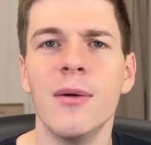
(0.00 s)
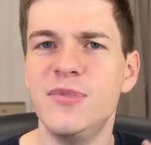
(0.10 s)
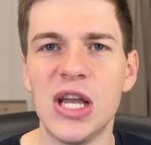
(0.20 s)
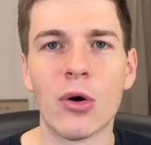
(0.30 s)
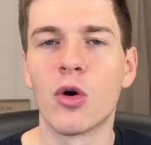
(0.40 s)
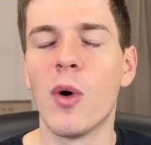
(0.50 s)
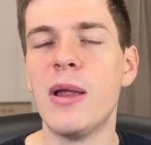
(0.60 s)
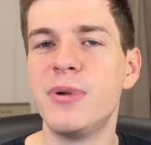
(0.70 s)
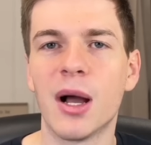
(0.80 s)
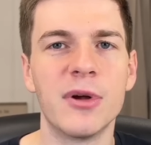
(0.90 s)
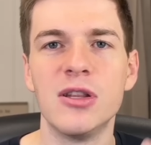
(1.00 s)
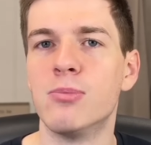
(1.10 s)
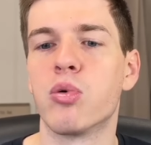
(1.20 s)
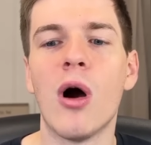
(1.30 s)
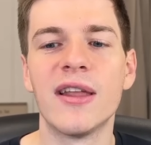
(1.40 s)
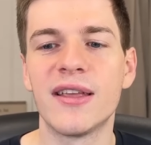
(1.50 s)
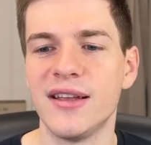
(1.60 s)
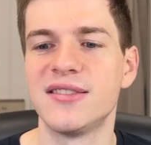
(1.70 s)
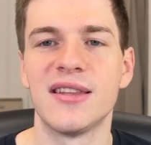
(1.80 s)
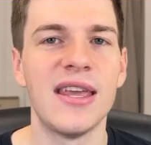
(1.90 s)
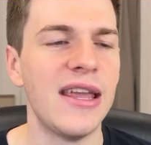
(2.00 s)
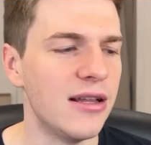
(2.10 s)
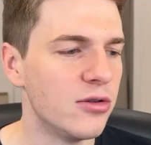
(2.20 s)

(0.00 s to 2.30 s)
Derek White becoming LeBron against the Heat.